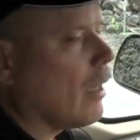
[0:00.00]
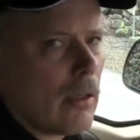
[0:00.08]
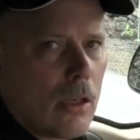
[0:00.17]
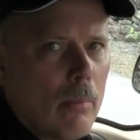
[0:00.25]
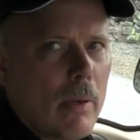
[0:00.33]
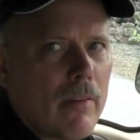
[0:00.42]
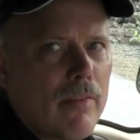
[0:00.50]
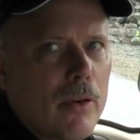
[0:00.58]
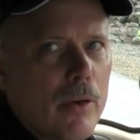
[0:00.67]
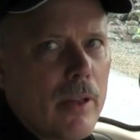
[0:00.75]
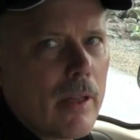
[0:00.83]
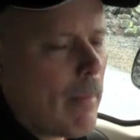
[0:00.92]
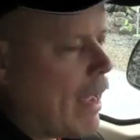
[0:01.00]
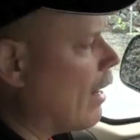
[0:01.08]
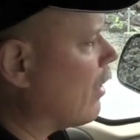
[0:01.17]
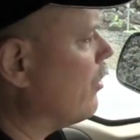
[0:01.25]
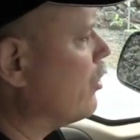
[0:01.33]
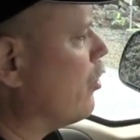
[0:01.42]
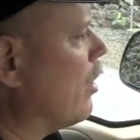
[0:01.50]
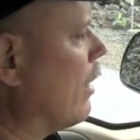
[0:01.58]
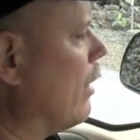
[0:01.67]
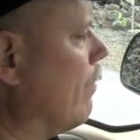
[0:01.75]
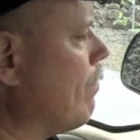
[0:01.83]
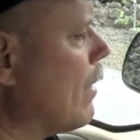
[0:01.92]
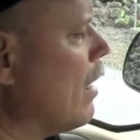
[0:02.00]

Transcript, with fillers: A little bit of food in the back of the truck.